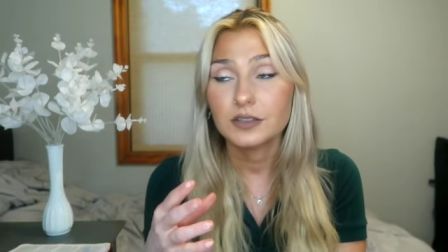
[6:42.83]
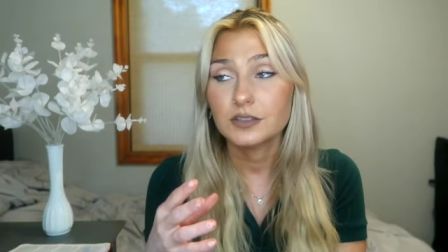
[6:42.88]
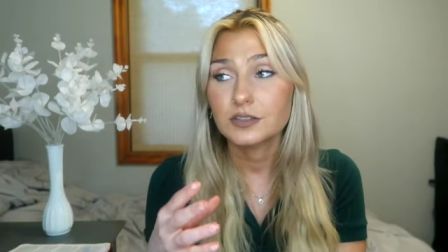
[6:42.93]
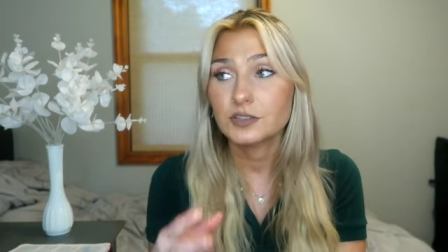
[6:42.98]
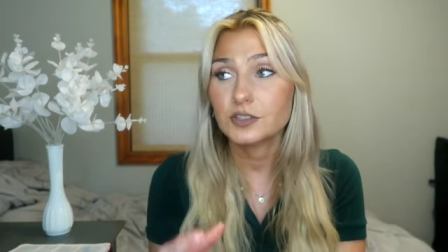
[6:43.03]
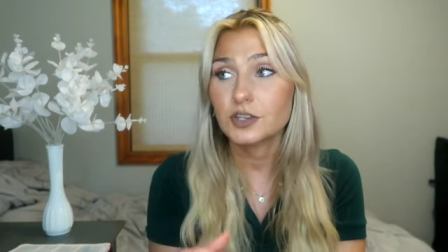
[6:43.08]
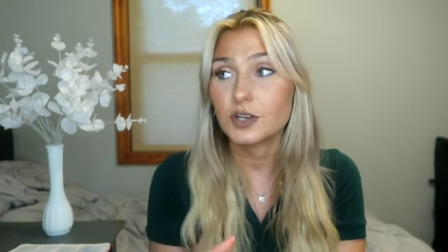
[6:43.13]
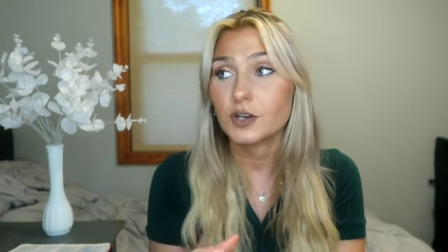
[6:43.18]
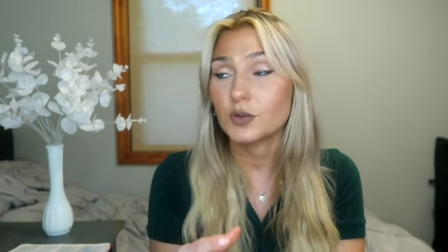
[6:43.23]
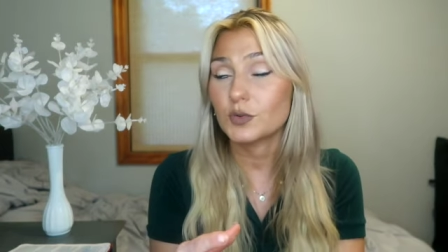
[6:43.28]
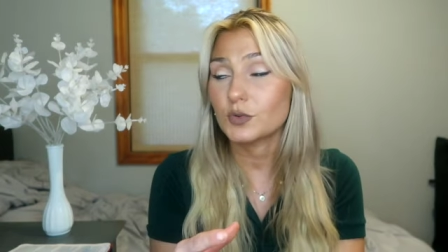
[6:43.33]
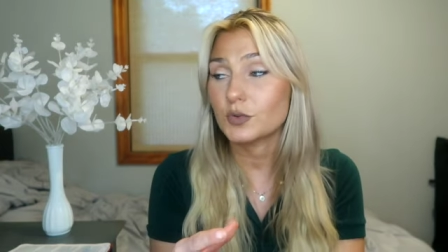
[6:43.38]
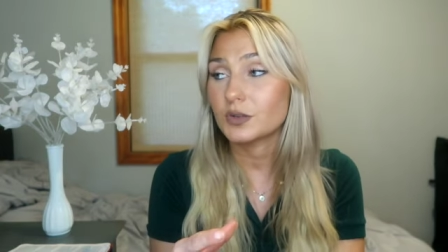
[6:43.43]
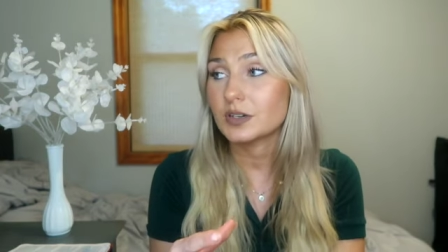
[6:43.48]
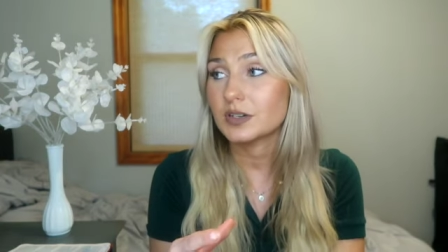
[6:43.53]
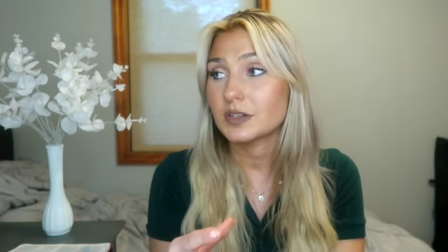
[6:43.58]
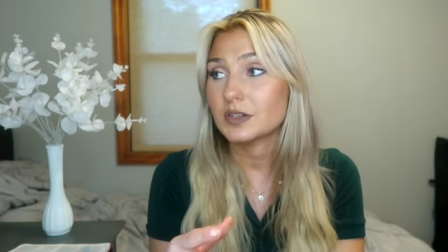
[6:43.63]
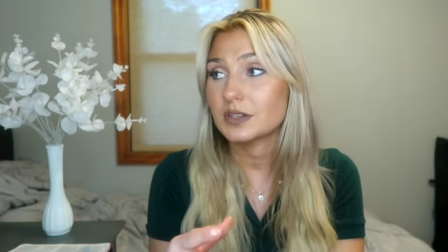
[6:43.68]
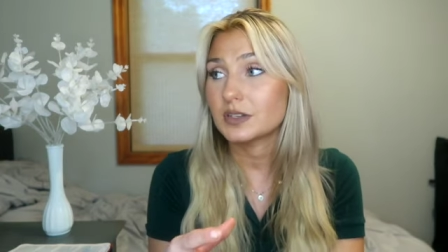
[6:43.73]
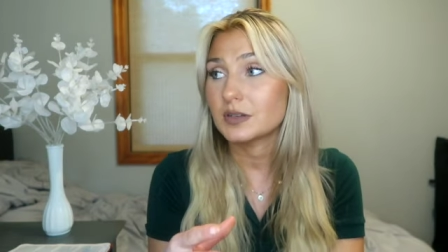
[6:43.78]

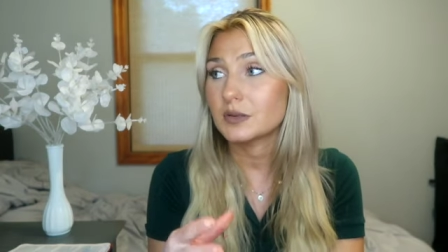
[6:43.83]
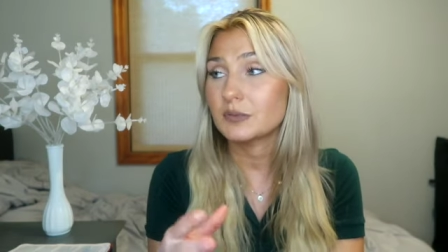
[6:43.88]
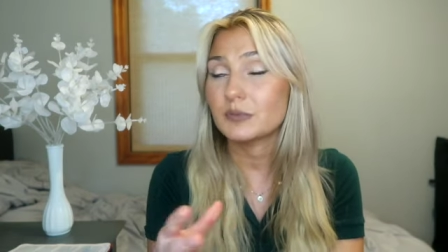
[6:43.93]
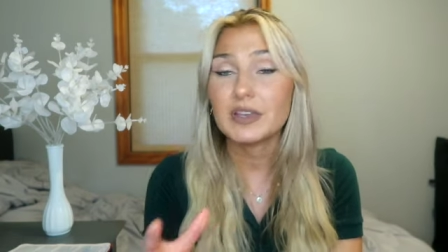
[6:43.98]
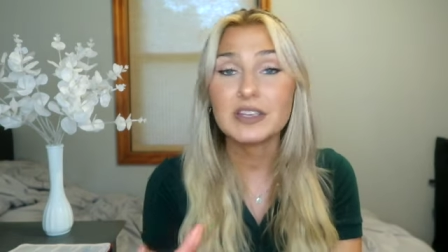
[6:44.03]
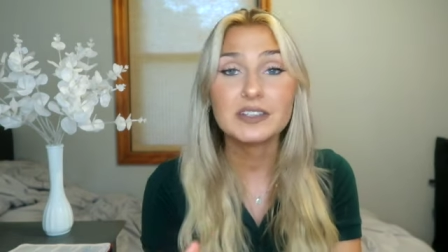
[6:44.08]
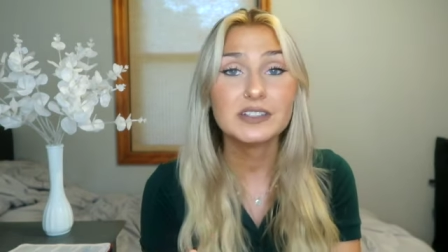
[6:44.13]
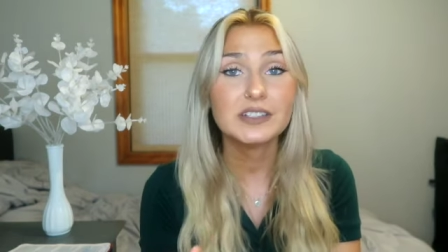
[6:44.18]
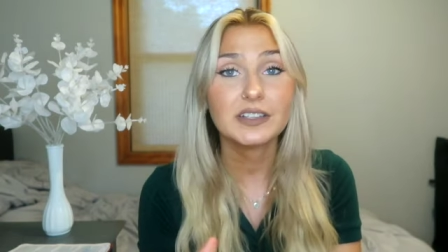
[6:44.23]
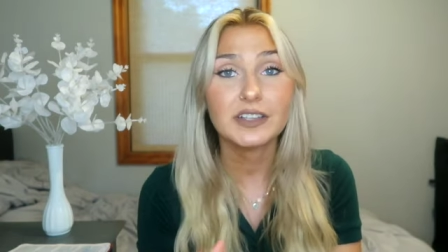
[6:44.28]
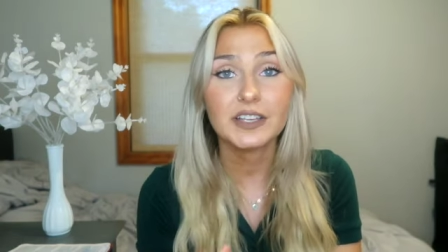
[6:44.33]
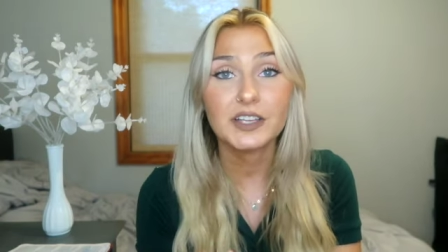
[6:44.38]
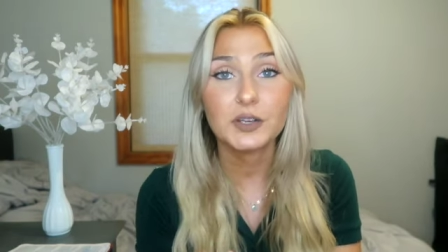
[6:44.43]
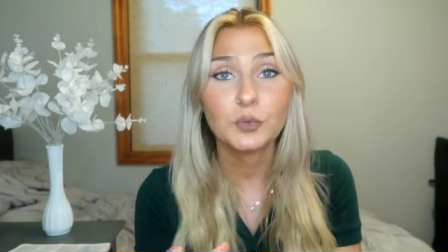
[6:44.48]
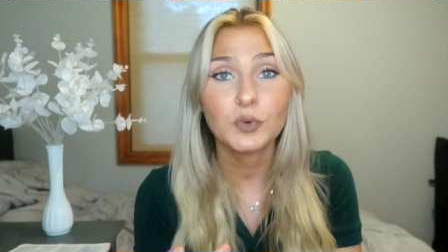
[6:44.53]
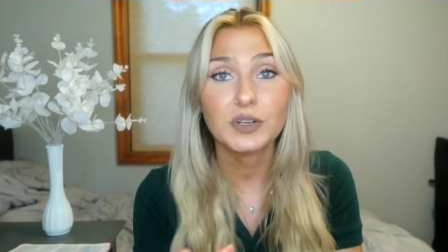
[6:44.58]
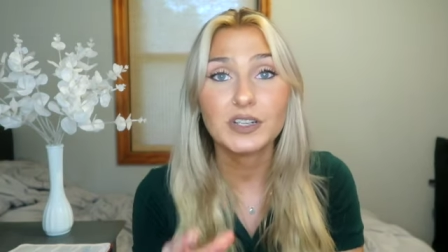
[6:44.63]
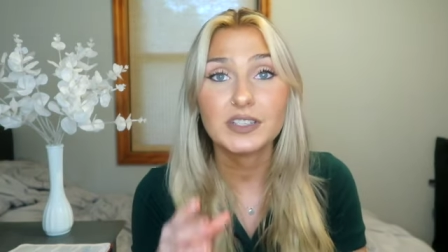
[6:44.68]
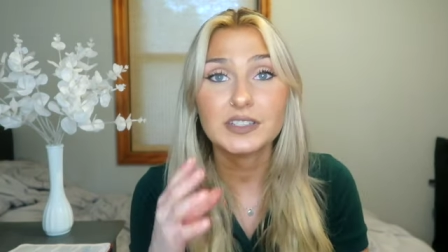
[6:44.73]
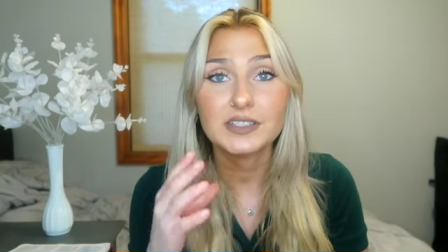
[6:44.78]
So basically
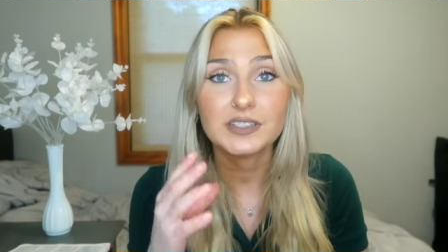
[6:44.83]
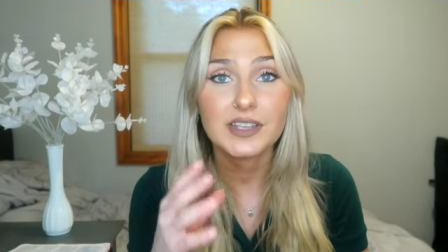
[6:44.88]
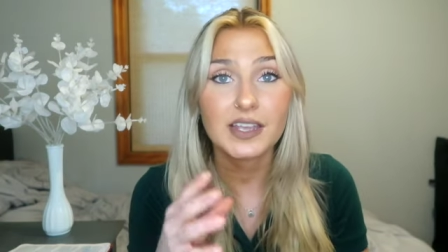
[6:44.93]
what it's